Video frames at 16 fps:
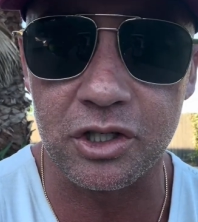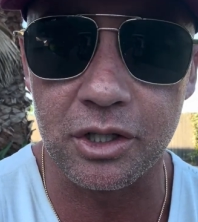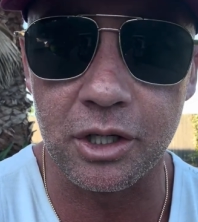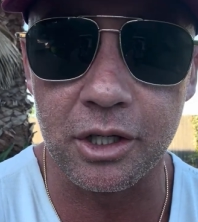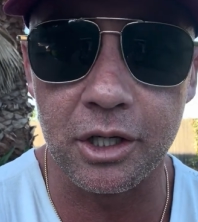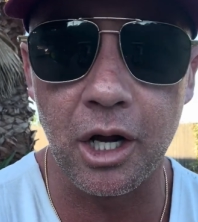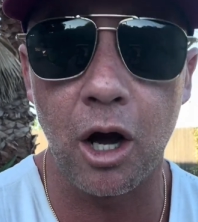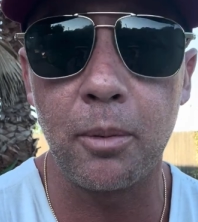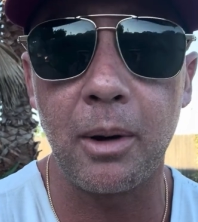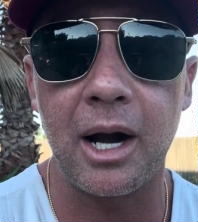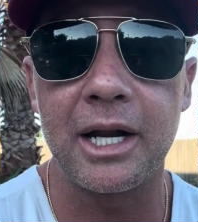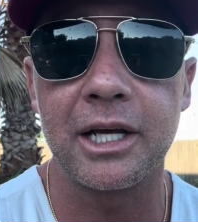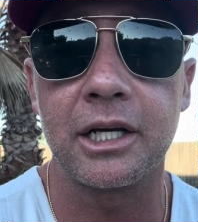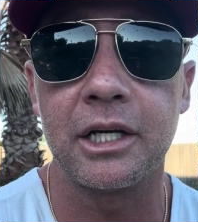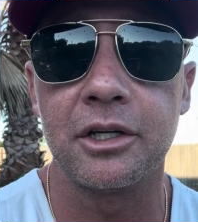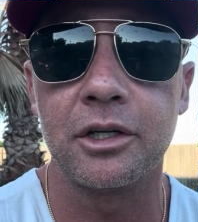Nobody
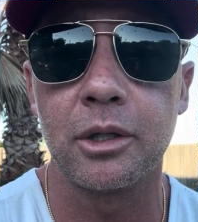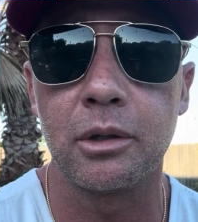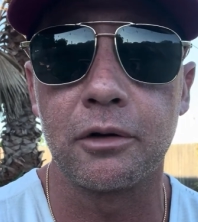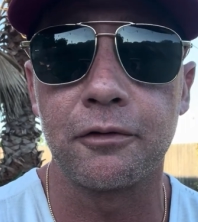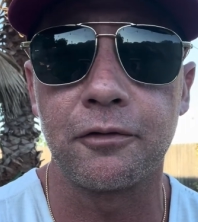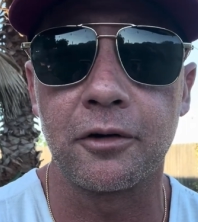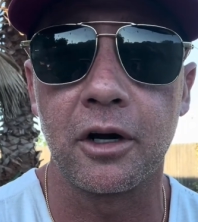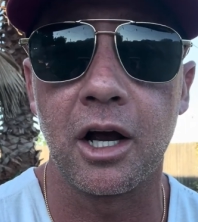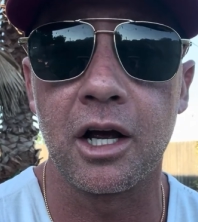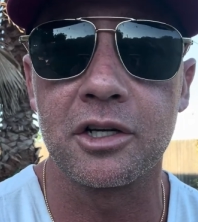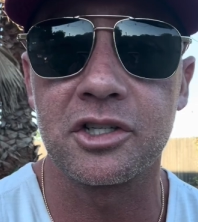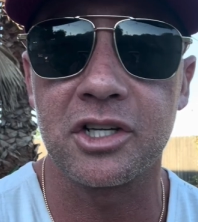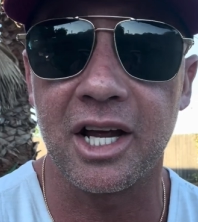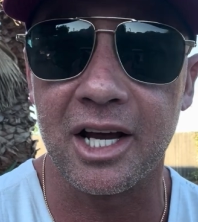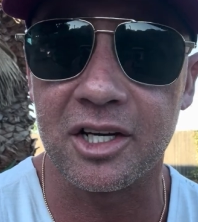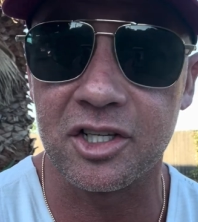can do it for us
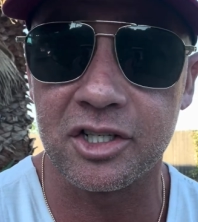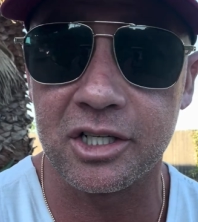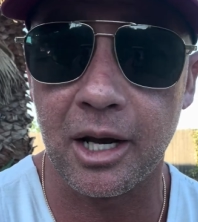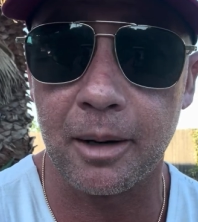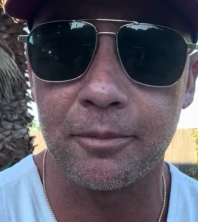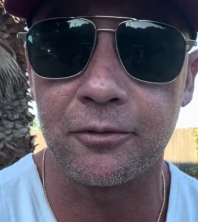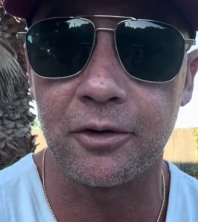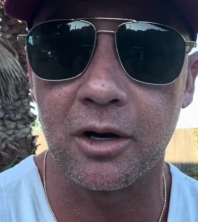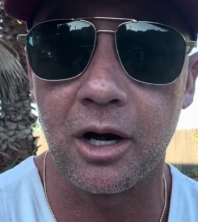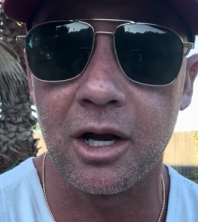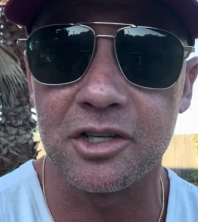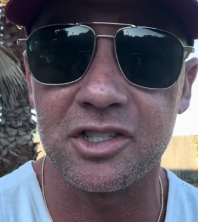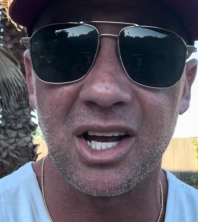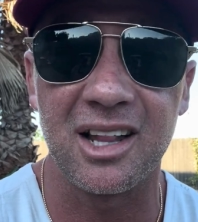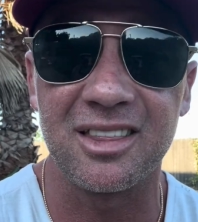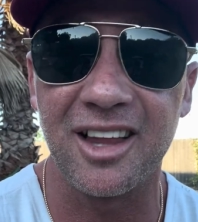except for
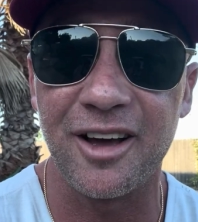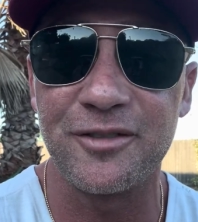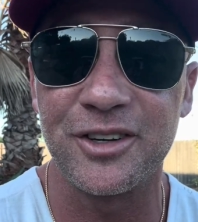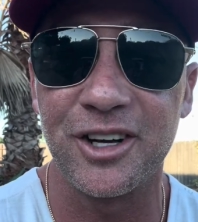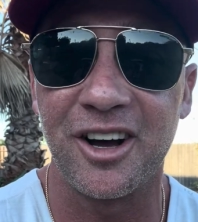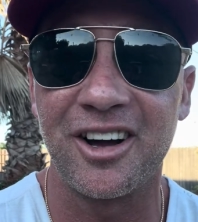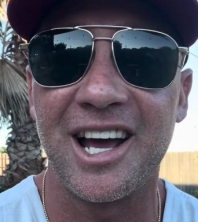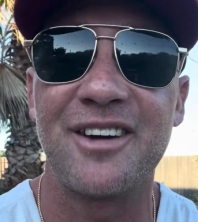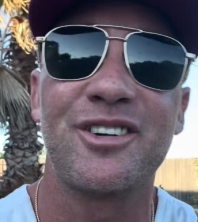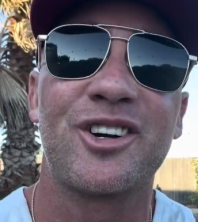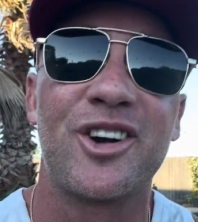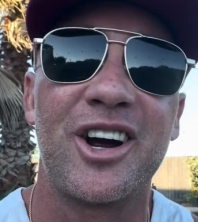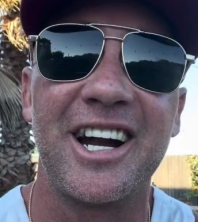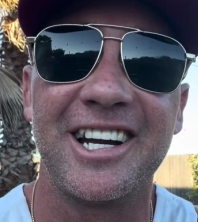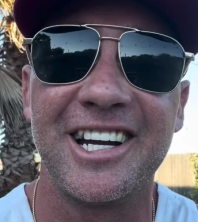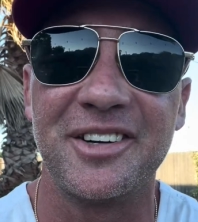us. I love y'all. Have a
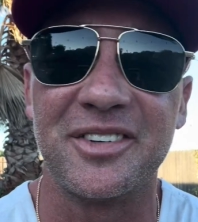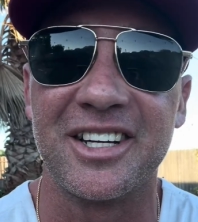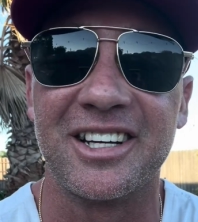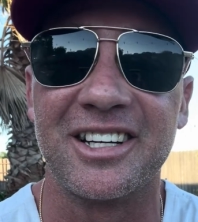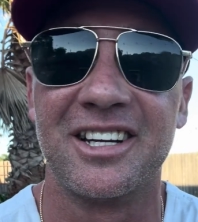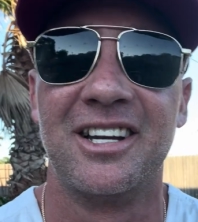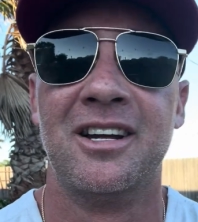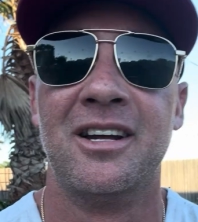great evening.